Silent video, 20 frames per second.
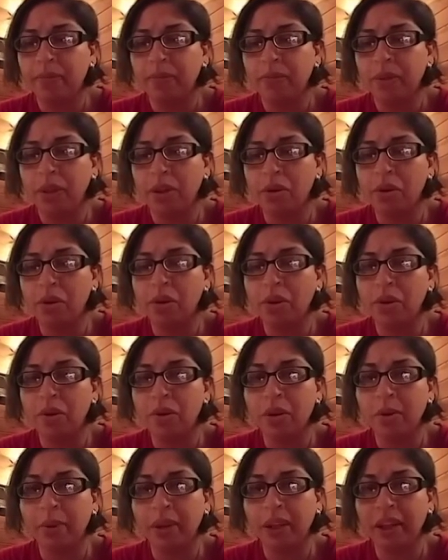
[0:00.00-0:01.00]
your
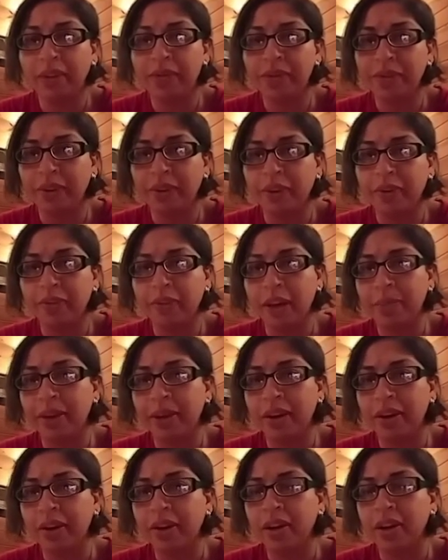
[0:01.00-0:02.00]
core beliefs for your family
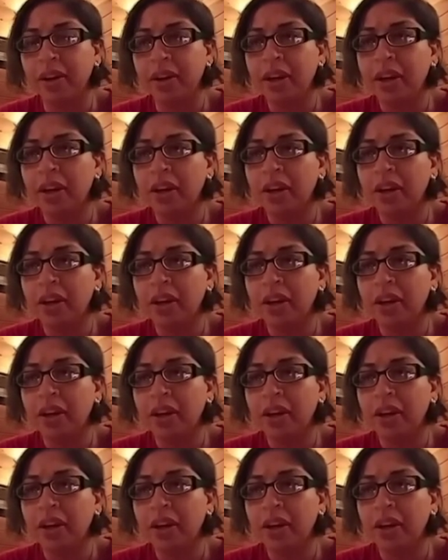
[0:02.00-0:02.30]
are,